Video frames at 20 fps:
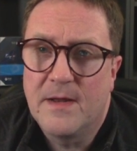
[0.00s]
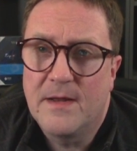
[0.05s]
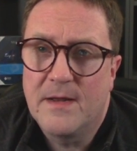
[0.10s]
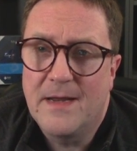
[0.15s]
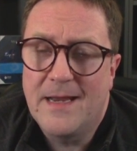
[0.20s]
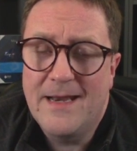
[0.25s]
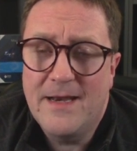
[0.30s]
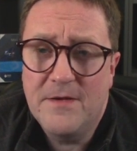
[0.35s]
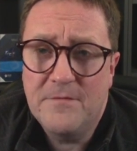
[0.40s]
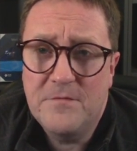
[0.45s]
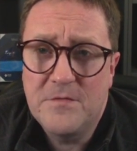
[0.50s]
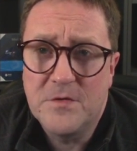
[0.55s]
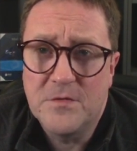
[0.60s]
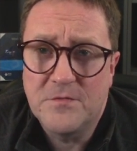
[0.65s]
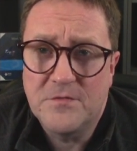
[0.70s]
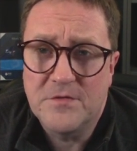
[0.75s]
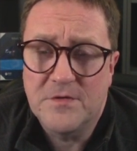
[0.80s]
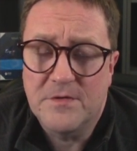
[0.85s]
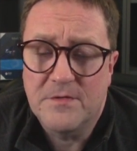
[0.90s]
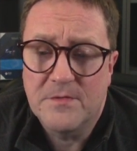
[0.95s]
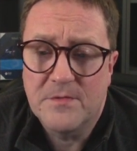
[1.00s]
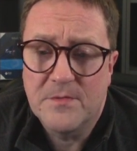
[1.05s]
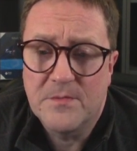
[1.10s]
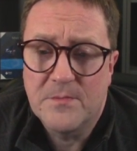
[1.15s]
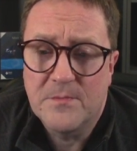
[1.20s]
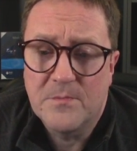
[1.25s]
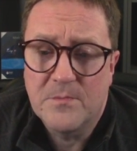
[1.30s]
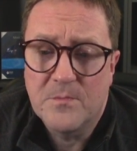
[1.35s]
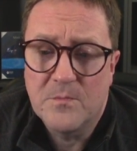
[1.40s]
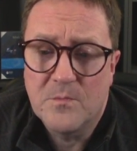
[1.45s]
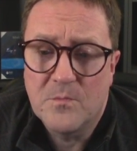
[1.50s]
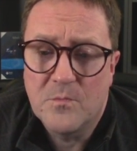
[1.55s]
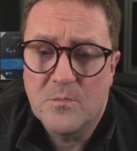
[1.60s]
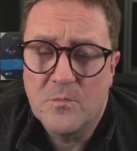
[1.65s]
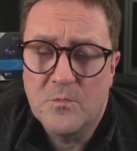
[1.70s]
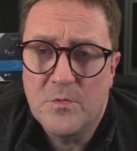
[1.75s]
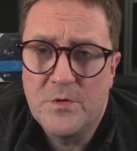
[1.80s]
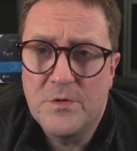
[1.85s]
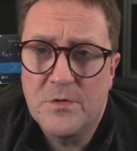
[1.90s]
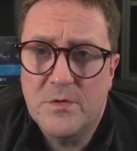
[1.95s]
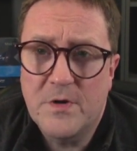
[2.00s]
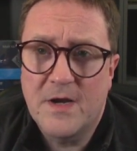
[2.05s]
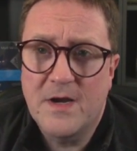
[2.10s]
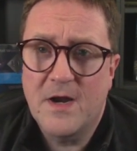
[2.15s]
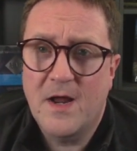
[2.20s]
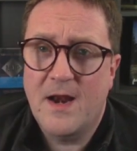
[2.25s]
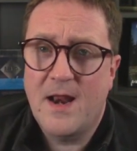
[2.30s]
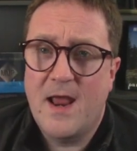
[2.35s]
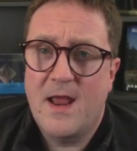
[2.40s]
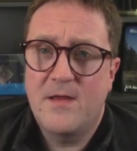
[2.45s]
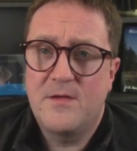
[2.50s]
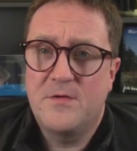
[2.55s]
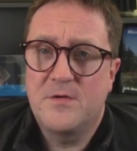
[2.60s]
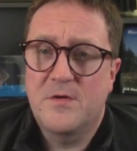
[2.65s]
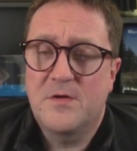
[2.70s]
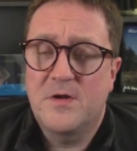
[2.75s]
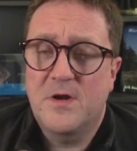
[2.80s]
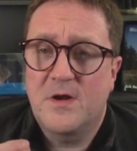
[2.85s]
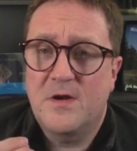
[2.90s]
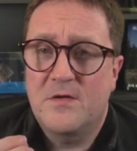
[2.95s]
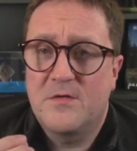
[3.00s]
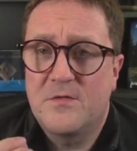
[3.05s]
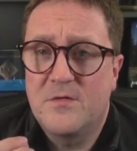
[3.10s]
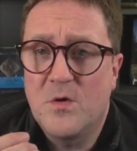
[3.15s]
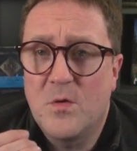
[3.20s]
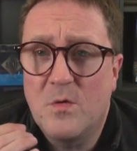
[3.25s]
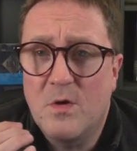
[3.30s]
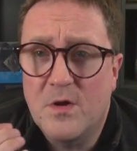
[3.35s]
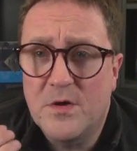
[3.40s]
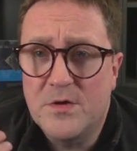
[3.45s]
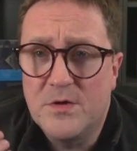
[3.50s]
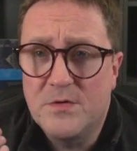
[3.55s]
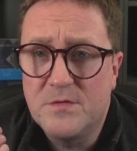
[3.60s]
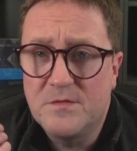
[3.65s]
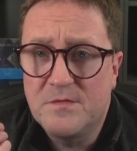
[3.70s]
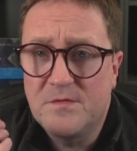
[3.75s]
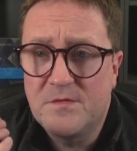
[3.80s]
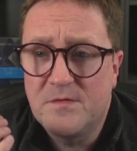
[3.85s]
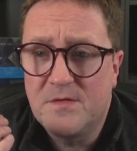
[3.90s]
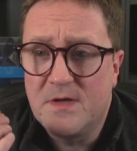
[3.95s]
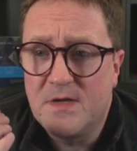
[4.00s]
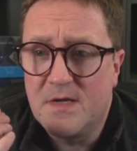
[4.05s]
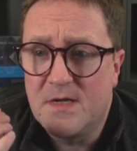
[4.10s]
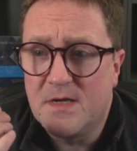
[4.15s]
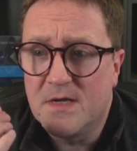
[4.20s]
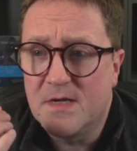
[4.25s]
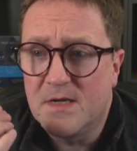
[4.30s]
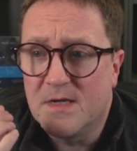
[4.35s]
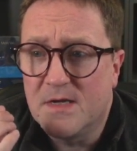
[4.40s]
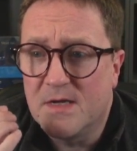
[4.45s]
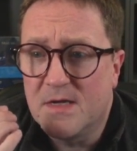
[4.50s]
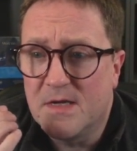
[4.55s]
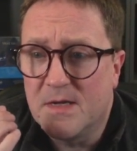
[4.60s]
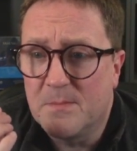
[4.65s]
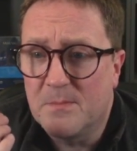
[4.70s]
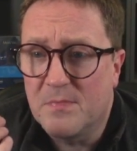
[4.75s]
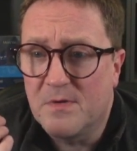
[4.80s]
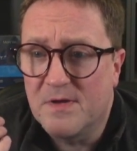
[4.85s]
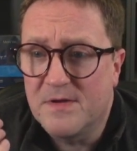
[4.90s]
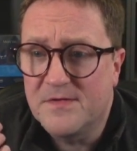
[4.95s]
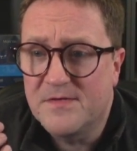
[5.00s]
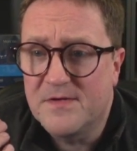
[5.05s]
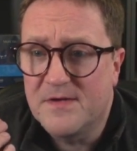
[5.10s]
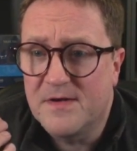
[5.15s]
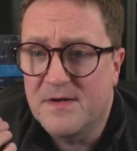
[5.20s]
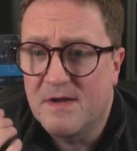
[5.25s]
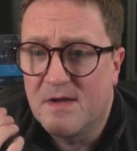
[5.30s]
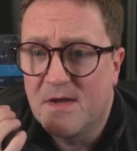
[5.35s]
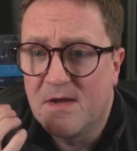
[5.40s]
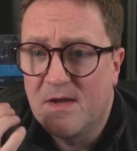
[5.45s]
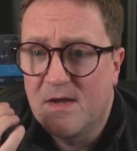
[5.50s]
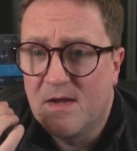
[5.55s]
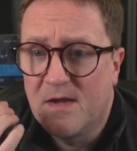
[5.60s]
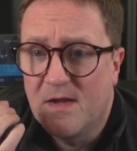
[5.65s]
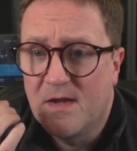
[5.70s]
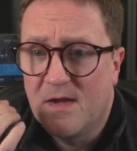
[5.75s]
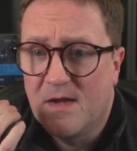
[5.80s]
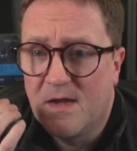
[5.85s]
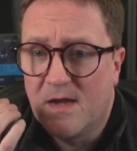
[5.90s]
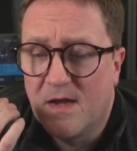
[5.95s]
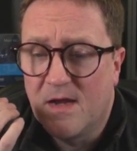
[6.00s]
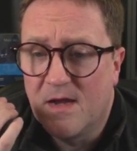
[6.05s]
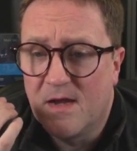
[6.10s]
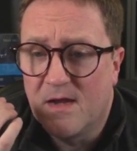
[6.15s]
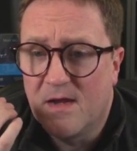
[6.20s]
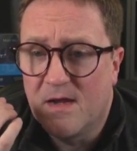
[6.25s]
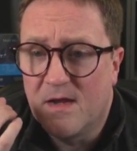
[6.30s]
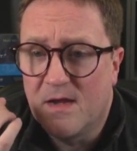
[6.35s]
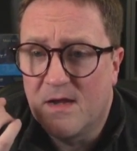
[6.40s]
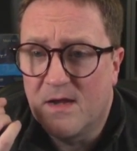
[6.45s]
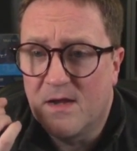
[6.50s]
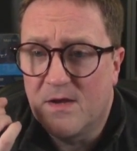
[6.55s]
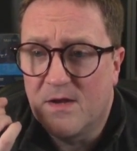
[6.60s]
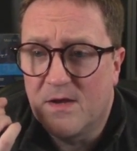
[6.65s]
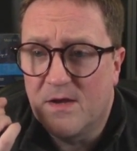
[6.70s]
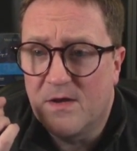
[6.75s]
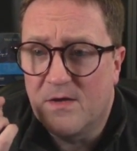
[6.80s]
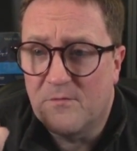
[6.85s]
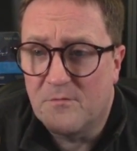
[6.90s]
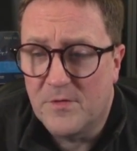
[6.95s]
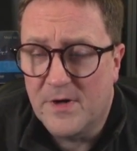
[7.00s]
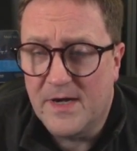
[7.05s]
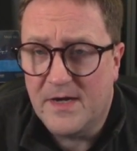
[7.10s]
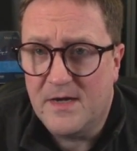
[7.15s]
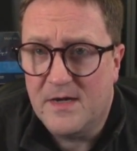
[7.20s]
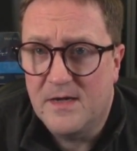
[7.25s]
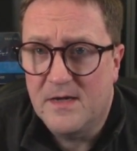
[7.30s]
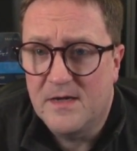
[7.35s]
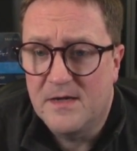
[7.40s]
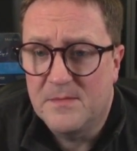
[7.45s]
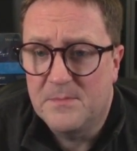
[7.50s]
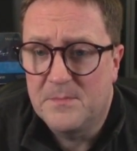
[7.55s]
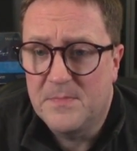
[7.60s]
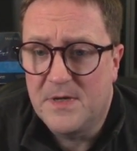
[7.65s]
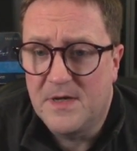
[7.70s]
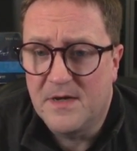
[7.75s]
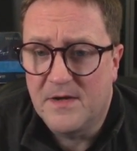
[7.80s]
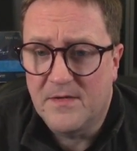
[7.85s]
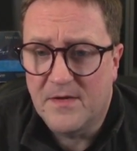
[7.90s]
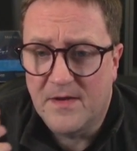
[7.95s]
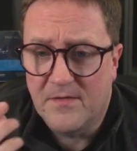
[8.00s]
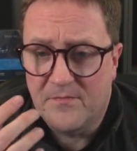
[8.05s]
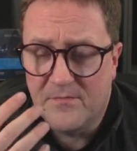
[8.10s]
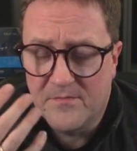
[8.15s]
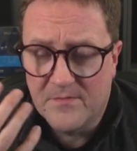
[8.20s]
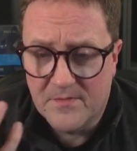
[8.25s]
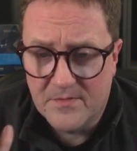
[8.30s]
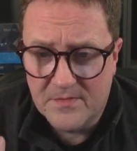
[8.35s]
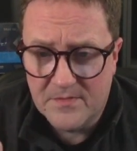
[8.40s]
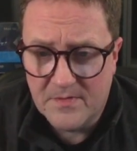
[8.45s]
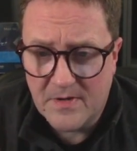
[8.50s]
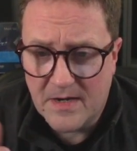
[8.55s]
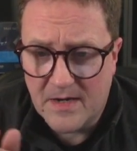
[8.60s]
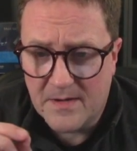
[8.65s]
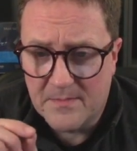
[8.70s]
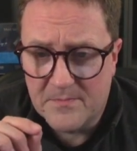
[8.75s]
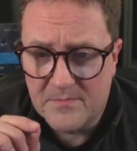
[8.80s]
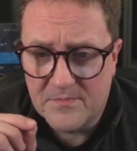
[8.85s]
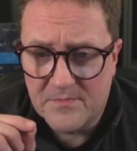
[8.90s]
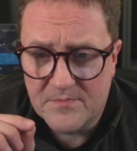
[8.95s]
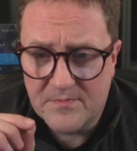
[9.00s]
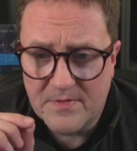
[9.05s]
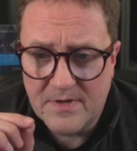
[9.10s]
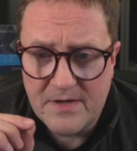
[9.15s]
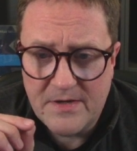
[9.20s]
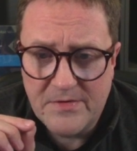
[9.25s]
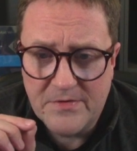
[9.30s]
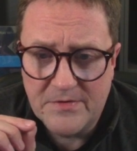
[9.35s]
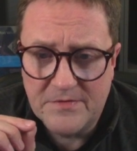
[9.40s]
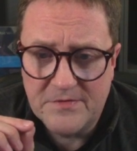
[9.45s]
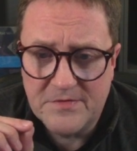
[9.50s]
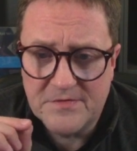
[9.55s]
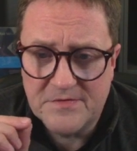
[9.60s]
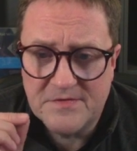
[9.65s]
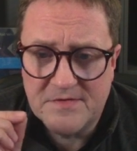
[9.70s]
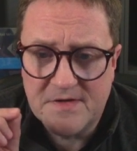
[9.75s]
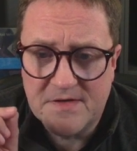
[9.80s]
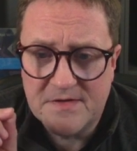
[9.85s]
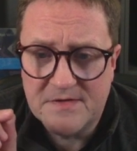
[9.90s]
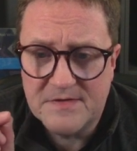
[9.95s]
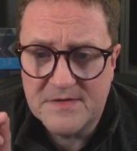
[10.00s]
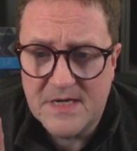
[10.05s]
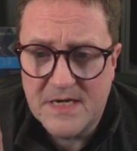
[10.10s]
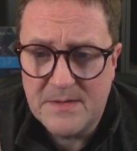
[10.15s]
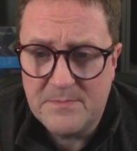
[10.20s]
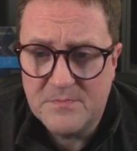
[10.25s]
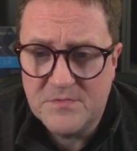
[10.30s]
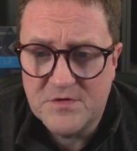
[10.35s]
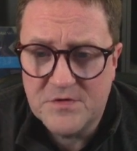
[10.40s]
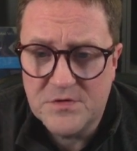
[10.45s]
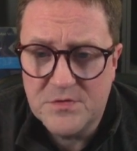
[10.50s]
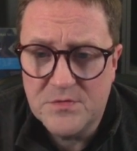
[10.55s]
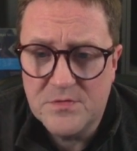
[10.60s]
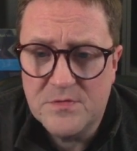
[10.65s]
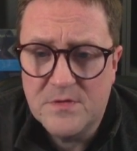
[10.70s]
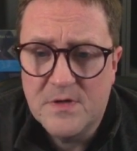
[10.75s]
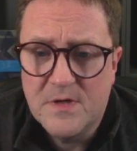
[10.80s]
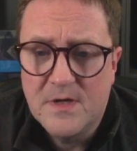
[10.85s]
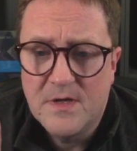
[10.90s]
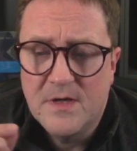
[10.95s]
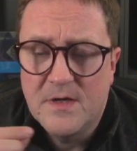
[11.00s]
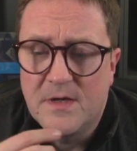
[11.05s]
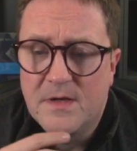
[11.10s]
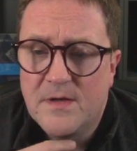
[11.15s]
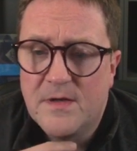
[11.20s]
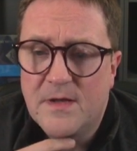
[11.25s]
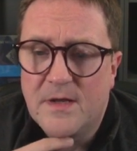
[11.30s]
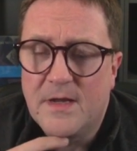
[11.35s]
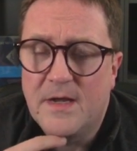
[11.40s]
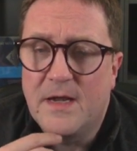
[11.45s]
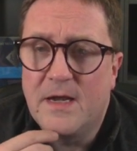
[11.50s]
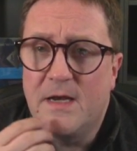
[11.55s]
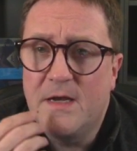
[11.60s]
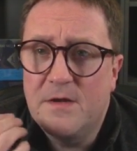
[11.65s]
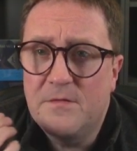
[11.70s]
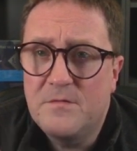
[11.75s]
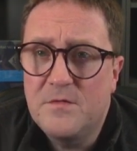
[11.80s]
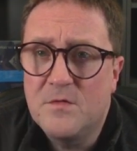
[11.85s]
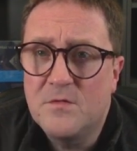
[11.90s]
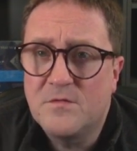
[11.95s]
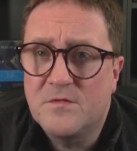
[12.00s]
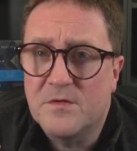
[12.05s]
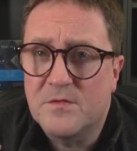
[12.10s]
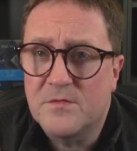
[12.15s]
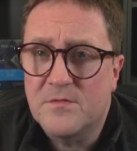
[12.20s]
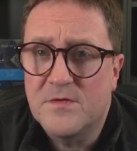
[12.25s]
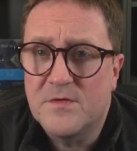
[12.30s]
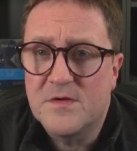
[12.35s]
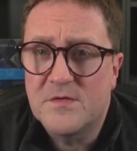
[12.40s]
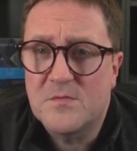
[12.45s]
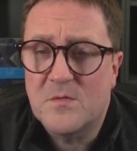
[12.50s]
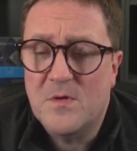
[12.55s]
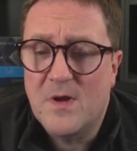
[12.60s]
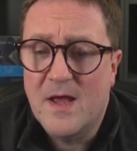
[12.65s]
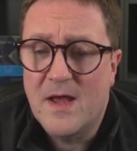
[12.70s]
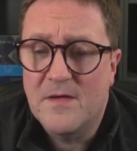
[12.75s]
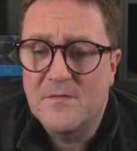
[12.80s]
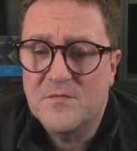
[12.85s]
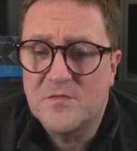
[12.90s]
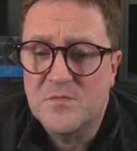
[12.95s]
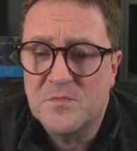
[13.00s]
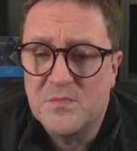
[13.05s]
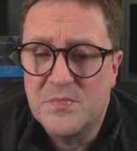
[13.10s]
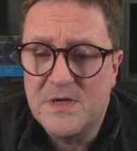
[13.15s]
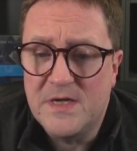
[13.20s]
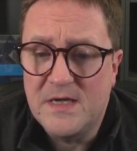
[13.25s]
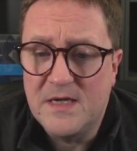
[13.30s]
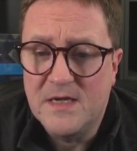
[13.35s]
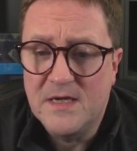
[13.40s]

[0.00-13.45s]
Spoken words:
in the future, you cannot no longer use the implicit rec, meaning that here it just says name two. in the future, this will have to be